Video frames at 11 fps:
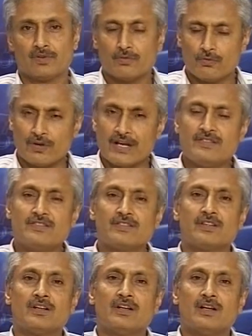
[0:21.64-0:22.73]
Friends,
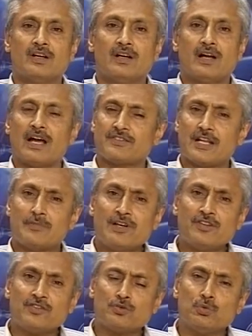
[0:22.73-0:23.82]
as
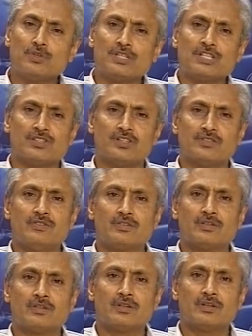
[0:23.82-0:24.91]
elementary school teachers,
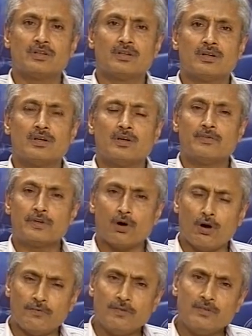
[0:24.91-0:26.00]
we
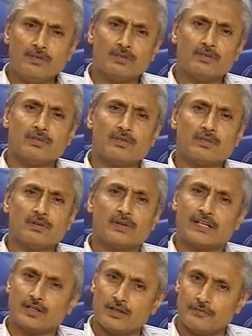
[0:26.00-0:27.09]
often
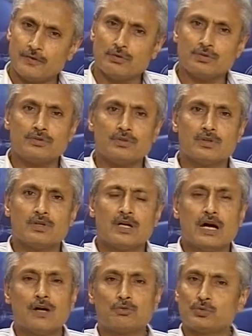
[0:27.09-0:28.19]
get confused
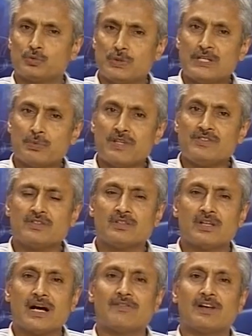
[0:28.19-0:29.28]
how to
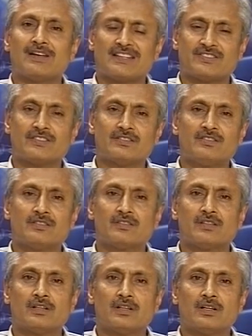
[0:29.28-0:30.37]
sequence our lessons
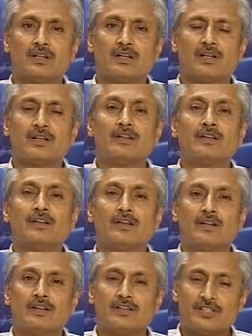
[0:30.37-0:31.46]
in
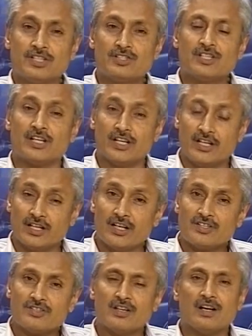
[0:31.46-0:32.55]
teaching
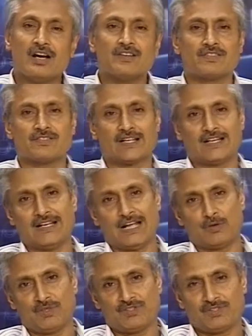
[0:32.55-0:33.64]
English as a second
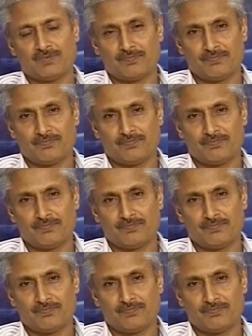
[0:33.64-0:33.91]
language,